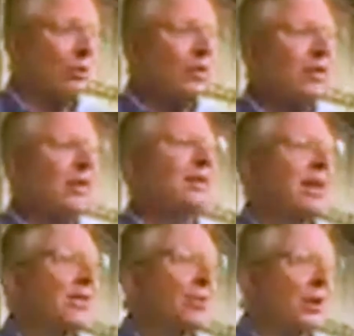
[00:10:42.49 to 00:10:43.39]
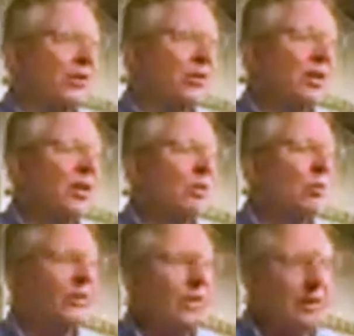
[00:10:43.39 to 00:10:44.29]
What discoveries
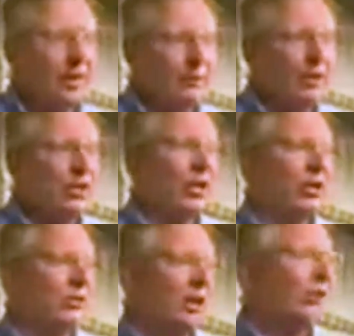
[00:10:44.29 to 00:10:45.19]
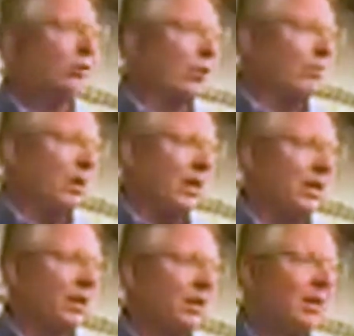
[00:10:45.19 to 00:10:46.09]
will the Discovery Channel telescope make?